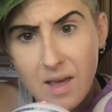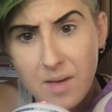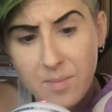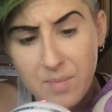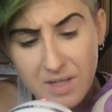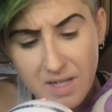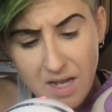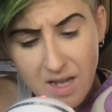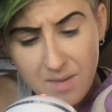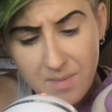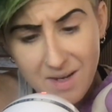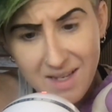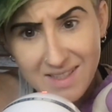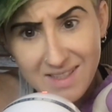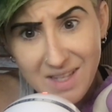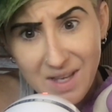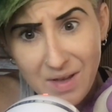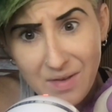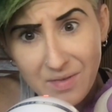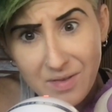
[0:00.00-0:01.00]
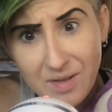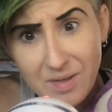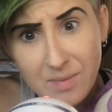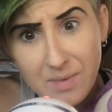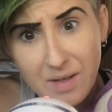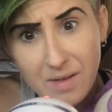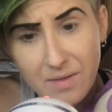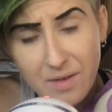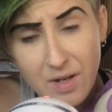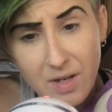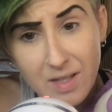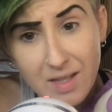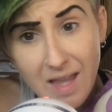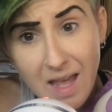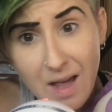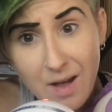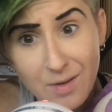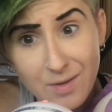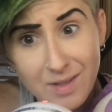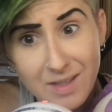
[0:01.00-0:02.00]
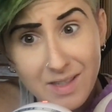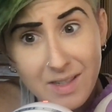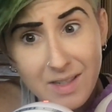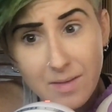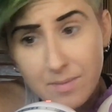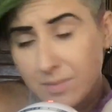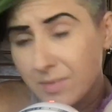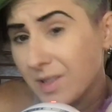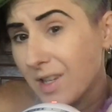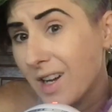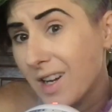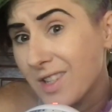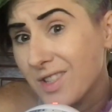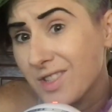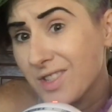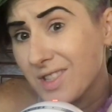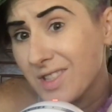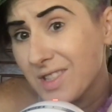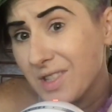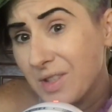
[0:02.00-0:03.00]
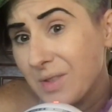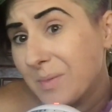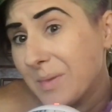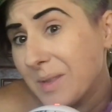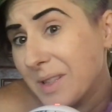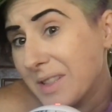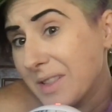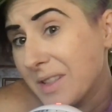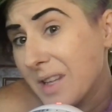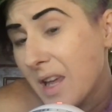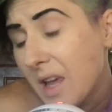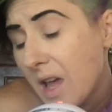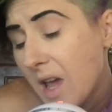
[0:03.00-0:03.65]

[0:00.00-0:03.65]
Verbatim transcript: but I myself can be a very loud and obnoxious human.